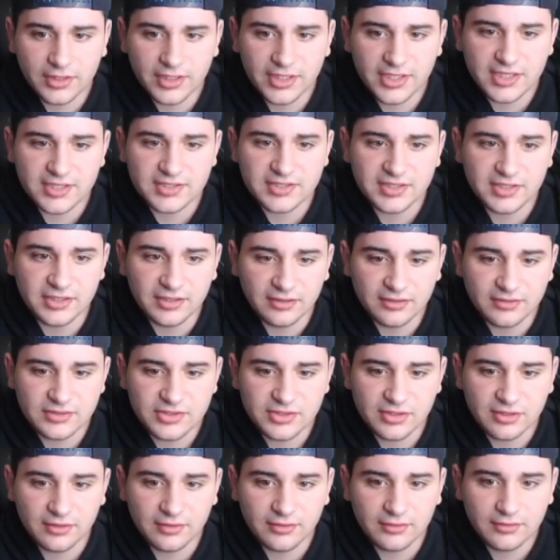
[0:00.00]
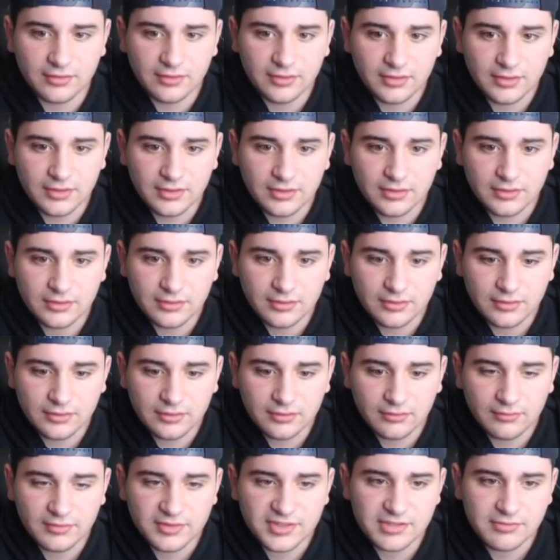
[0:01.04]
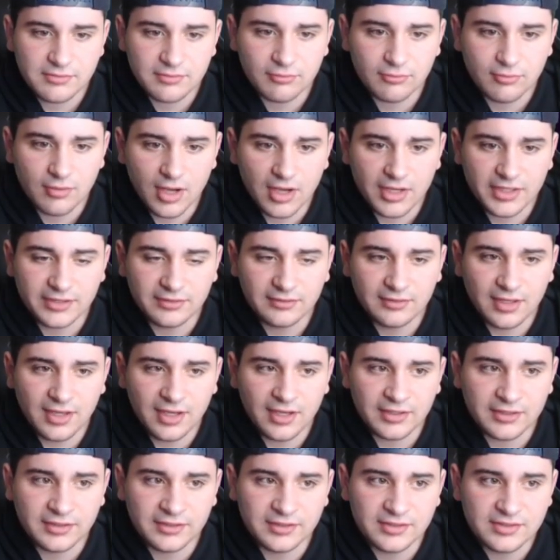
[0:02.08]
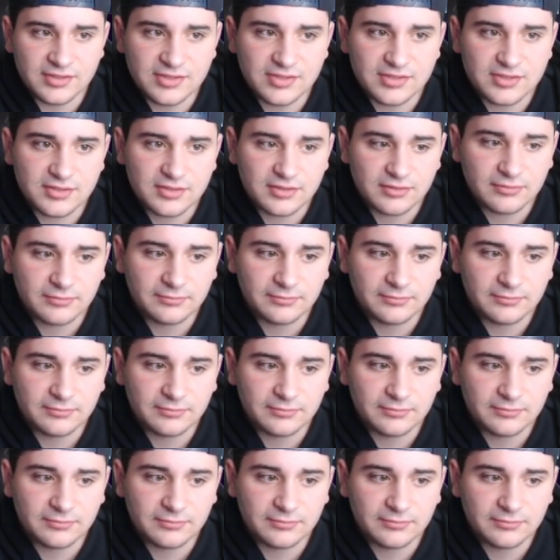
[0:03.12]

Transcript: He is here, so let's see what Ronnie Lott is.